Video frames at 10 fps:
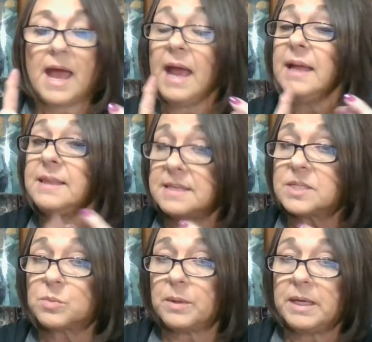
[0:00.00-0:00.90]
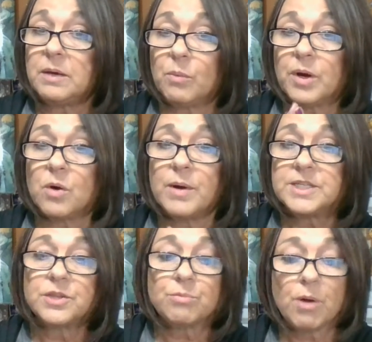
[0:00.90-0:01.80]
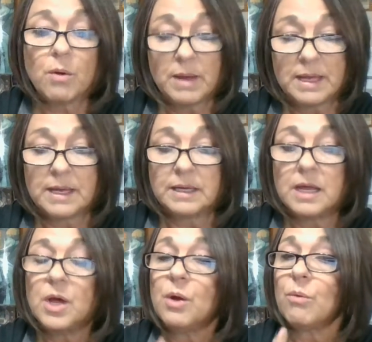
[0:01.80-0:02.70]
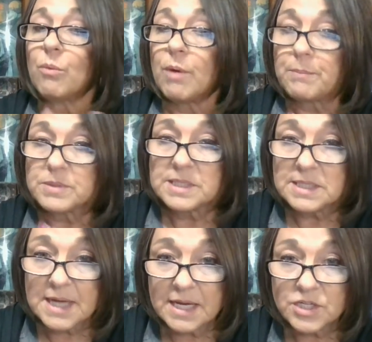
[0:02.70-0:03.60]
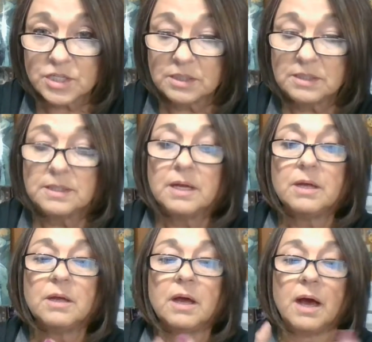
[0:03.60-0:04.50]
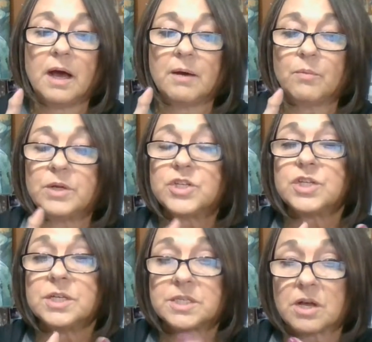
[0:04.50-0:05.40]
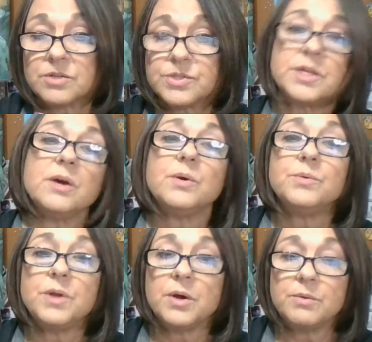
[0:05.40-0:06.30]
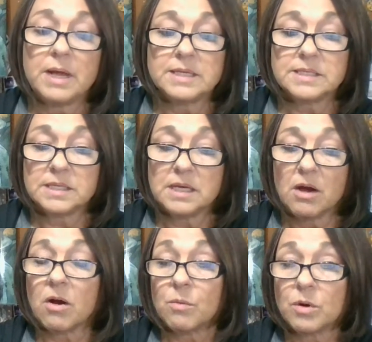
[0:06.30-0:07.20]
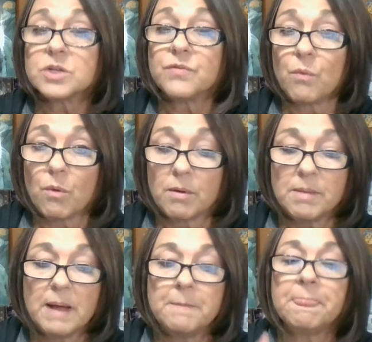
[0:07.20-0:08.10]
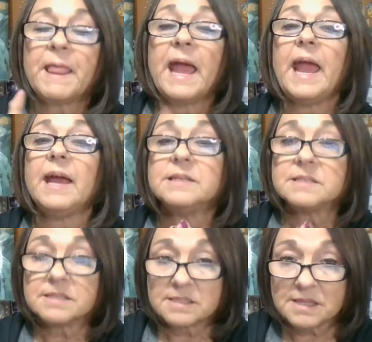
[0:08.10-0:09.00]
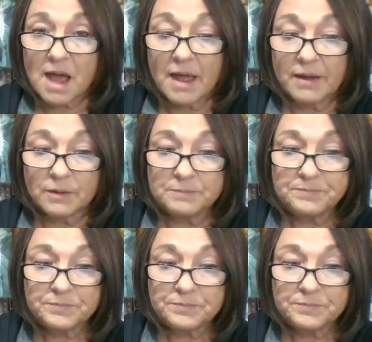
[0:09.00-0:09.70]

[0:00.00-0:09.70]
And this week, we're going to throw in representation uh, which is also known as the artworks form and style.